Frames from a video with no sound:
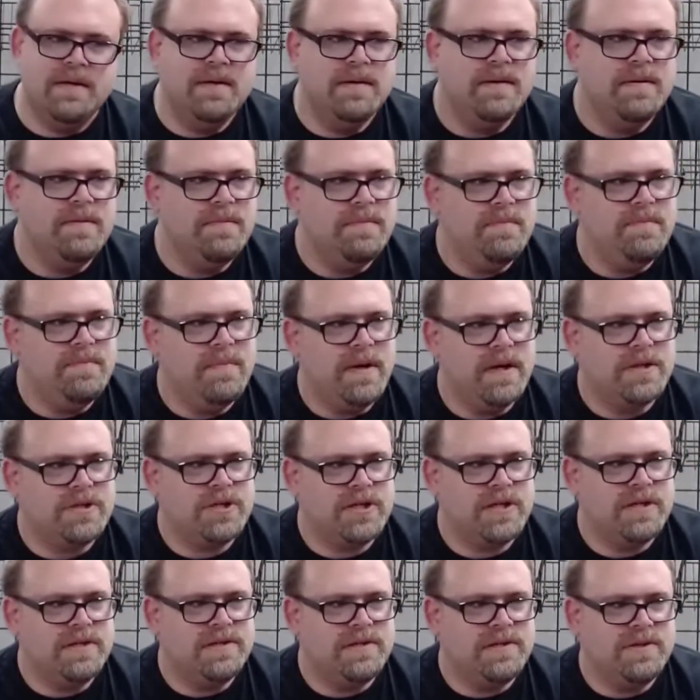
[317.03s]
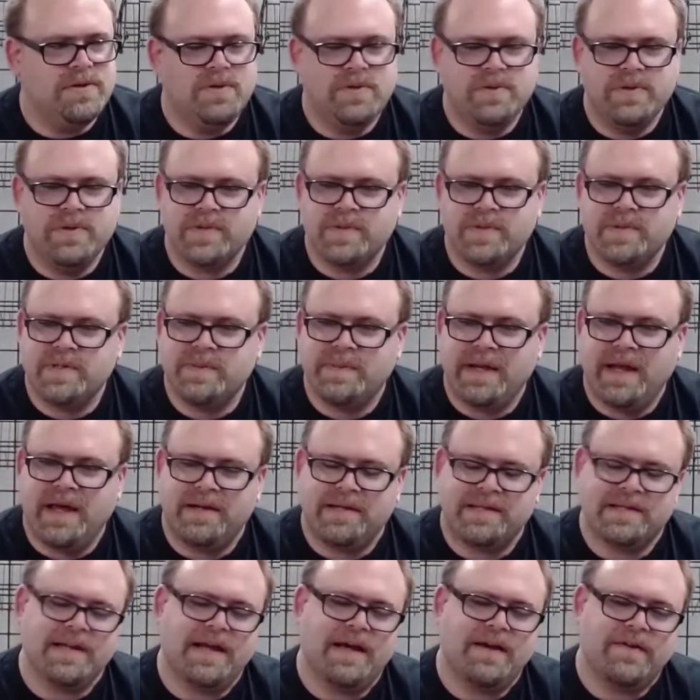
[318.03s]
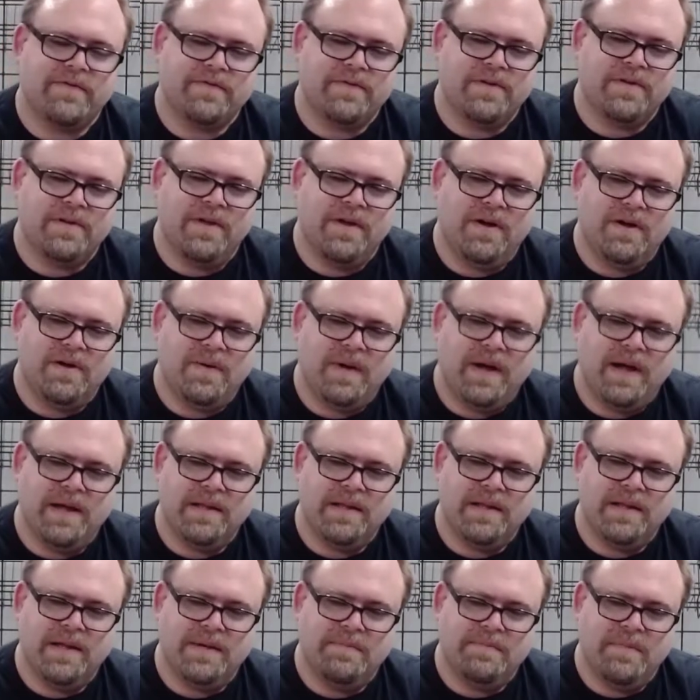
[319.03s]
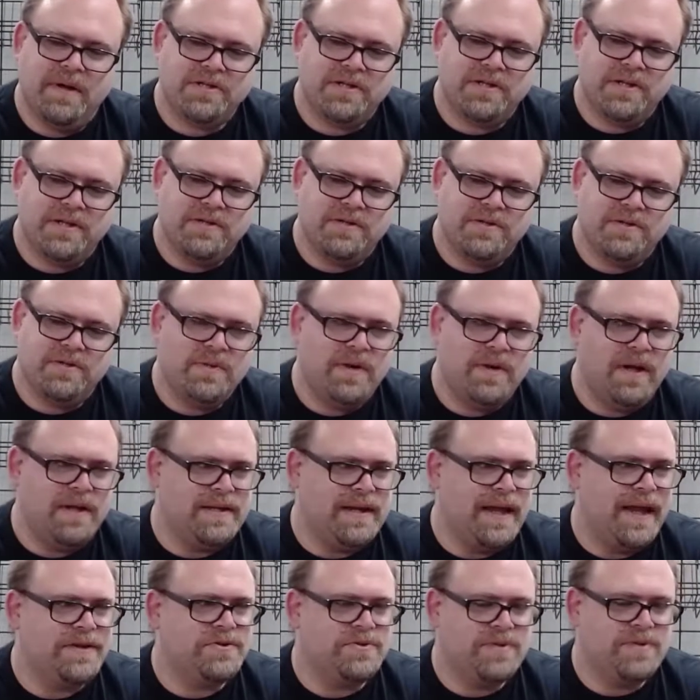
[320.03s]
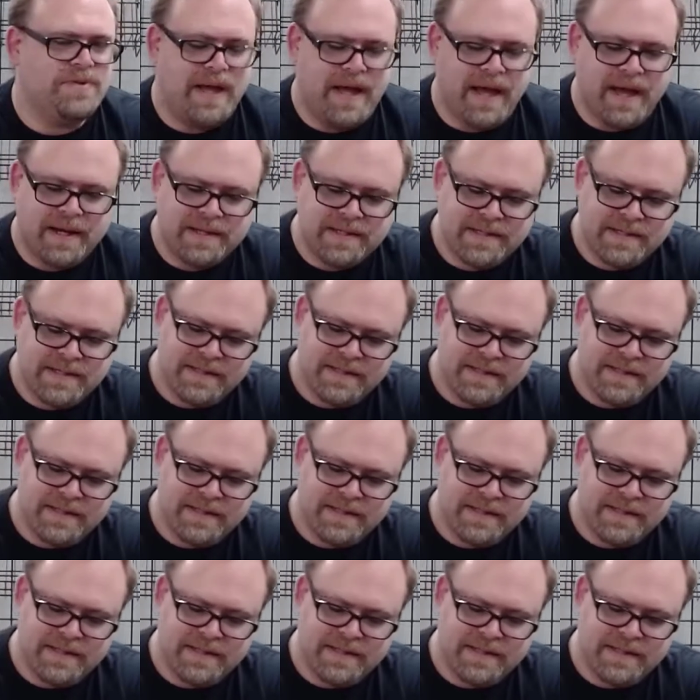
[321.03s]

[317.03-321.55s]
Munchkin 2. This one's been out of stock for a long while. Munchkin 2 Unnatural Axe.